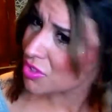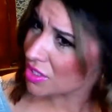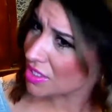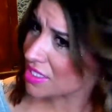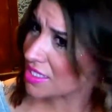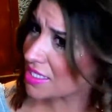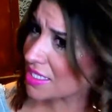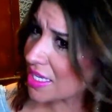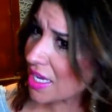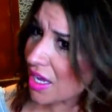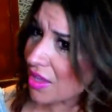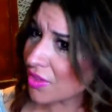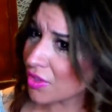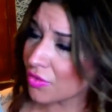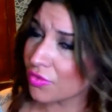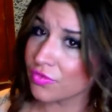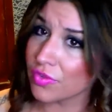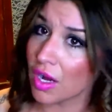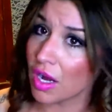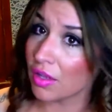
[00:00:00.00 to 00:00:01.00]
You can see how
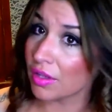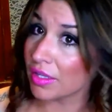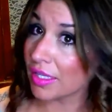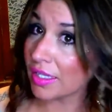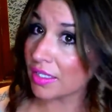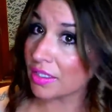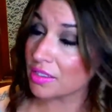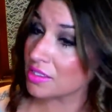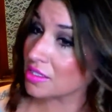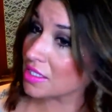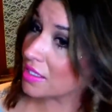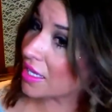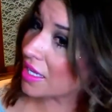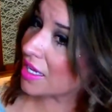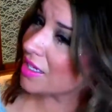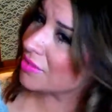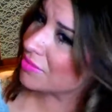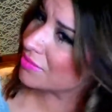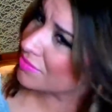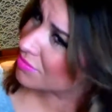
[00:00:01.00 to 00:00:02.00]
they're falling, see
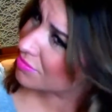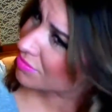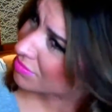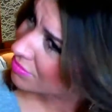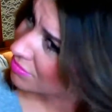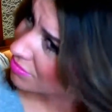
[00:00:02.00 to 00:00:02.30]
that?